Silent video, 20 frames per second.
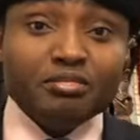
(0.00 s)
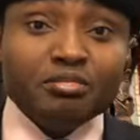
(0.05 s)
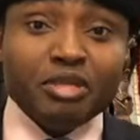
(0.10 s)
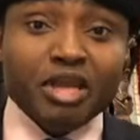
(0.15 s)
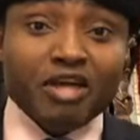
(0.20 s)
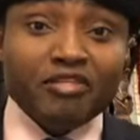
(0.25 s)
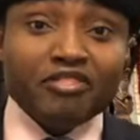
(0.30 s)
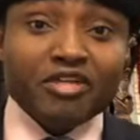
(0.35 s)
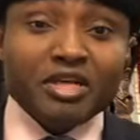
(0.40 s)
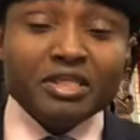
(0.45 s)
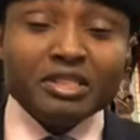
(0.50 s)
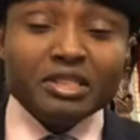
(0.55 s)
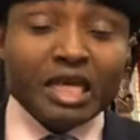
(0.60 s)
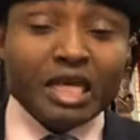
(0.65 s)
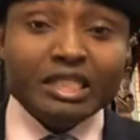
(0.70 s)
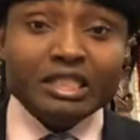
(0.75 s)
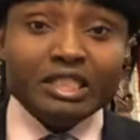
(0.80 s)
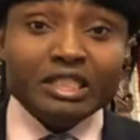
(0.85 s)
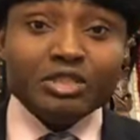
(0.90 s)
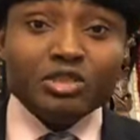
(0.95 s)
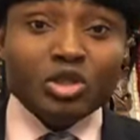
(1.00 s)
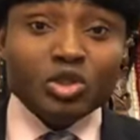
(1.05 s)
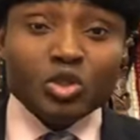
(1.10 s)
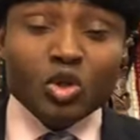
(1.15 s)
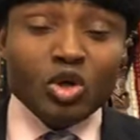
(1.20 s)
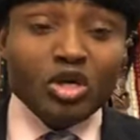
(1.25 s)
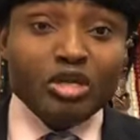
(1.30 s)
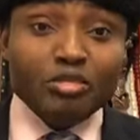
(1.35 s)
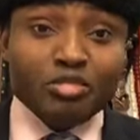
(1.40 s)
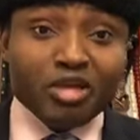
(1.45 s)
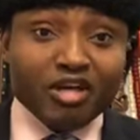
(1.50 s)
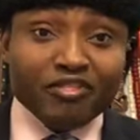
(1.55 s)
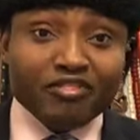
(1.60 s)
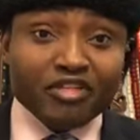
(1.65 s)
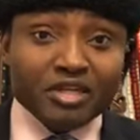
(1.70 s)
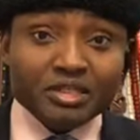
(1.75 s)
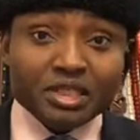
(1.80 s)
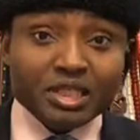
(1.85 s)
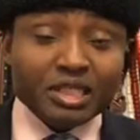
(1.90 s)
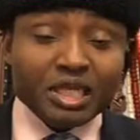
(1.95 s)
Biafrans, it is not only
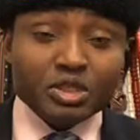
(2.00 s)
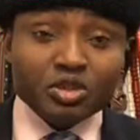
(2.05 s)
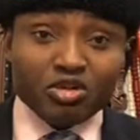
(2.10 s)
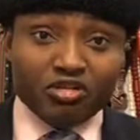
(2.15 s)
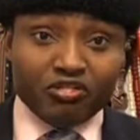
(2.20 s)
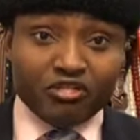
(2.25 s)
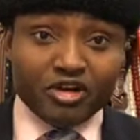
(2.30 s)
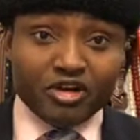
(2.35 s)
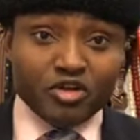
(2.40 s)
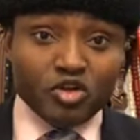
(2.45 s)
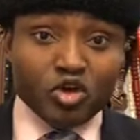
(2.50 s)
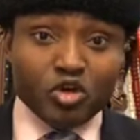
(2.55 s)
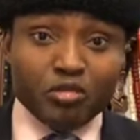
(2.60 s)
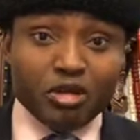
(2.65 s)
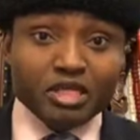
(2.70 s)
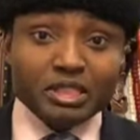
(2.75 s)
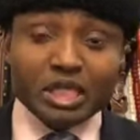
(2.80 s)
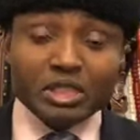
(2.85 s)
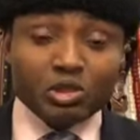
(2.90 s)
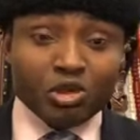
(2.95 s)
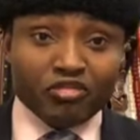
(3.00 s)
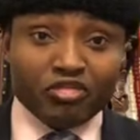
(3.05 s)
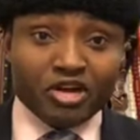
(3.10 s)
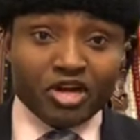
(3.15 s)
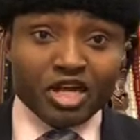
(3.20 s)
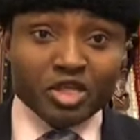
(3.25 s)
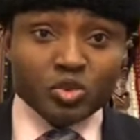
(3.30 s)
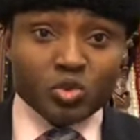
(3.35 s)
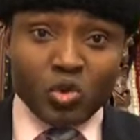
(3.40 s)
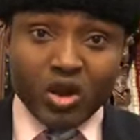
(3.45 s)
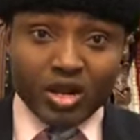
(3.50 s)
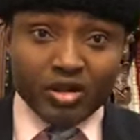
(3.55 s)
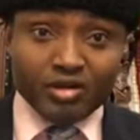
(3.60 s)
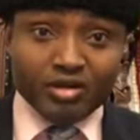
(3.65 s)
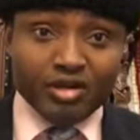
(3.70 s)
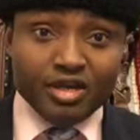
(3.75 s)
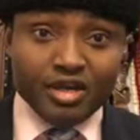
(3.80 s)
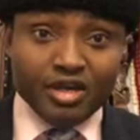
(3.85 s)
Biafrans that are suffering. Yorubas are suffering as well.